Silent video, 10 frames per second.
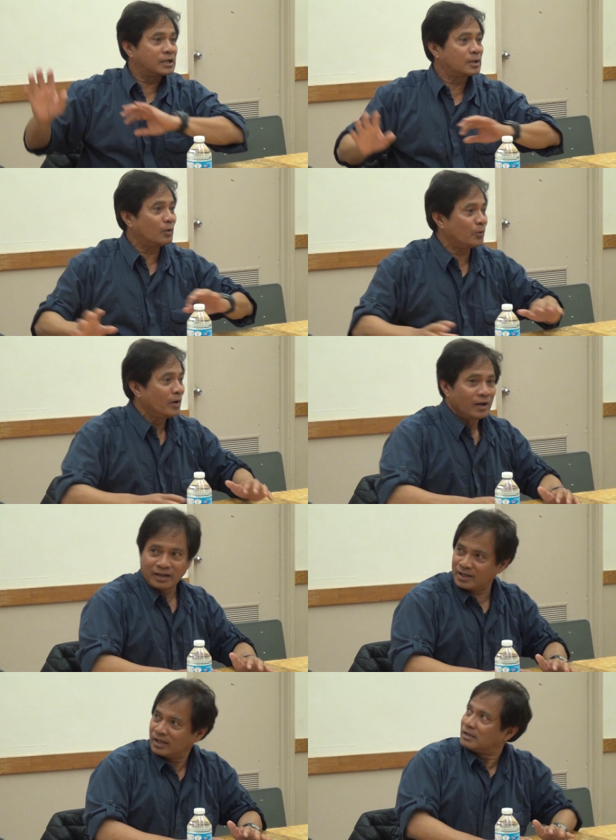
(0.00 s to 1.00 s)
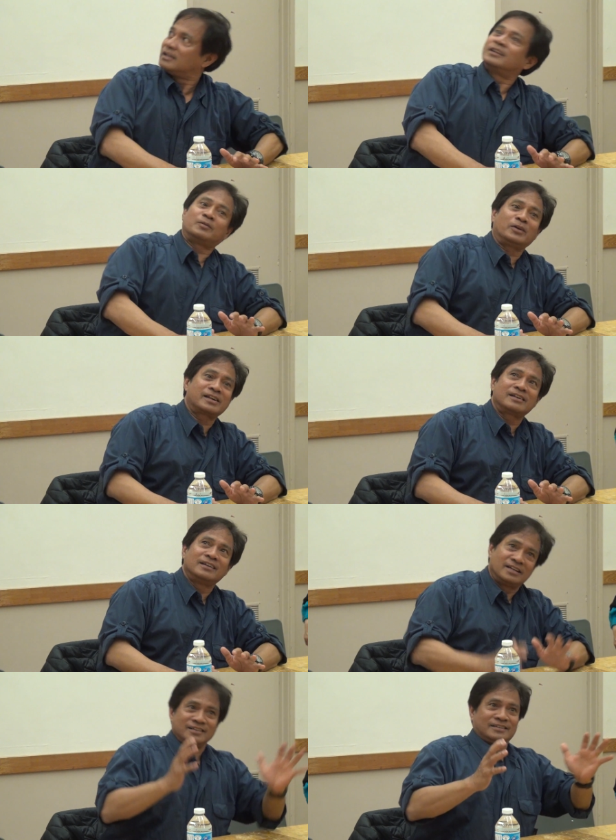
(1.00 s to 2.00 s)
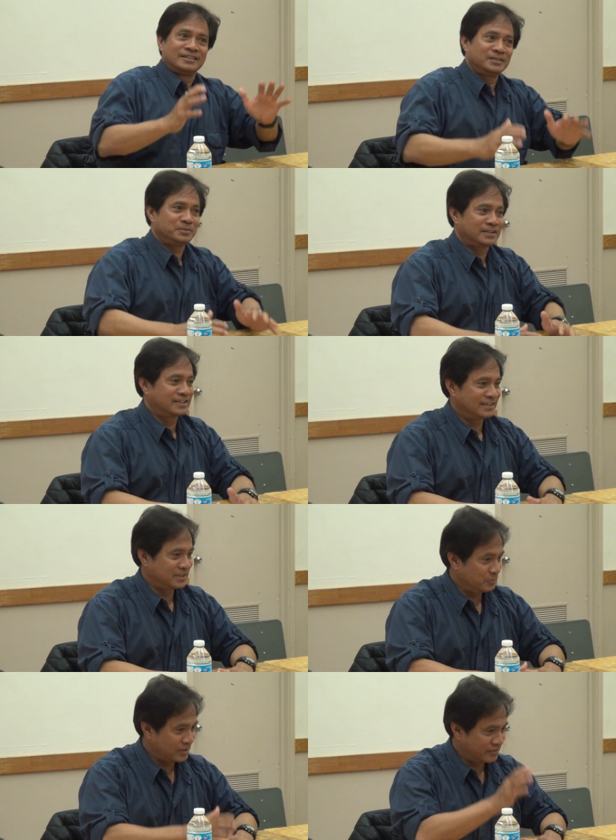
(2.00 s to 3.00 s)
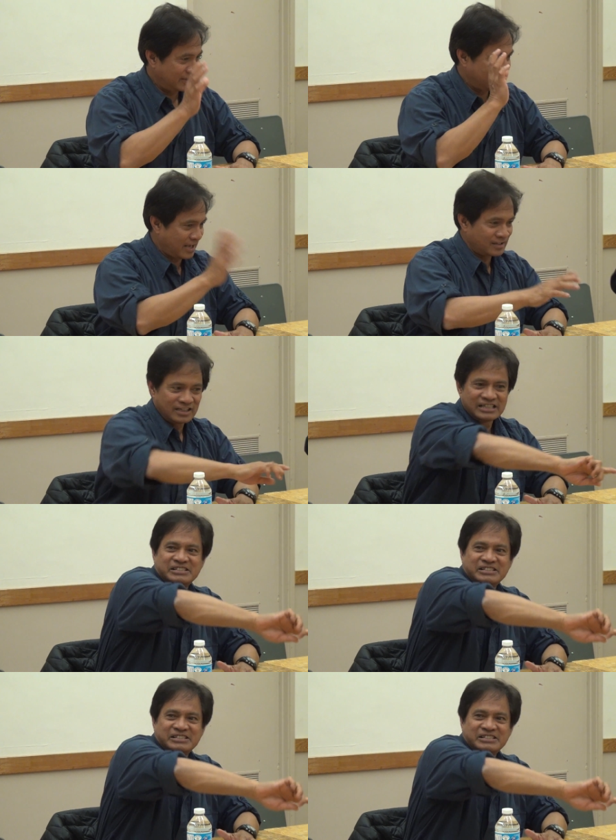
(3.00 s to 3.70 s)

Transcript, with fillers: So he, he was he was, uh, he was really thinking,